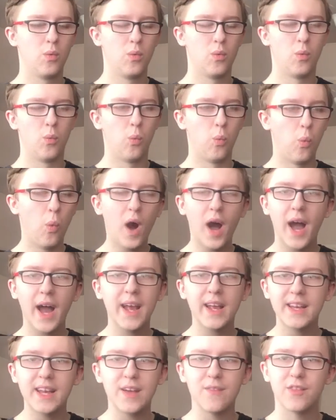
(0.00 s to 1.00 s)

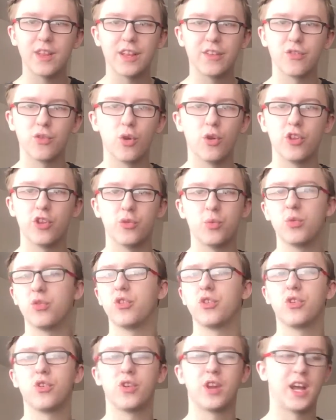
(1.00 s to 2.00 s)
Why Netflix thought this was a
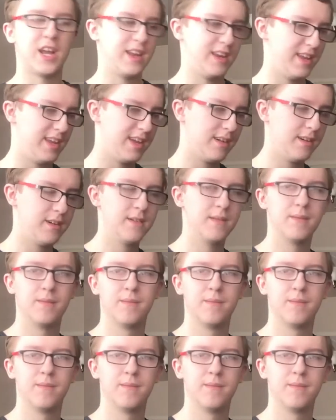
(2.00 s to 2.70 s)
good idea,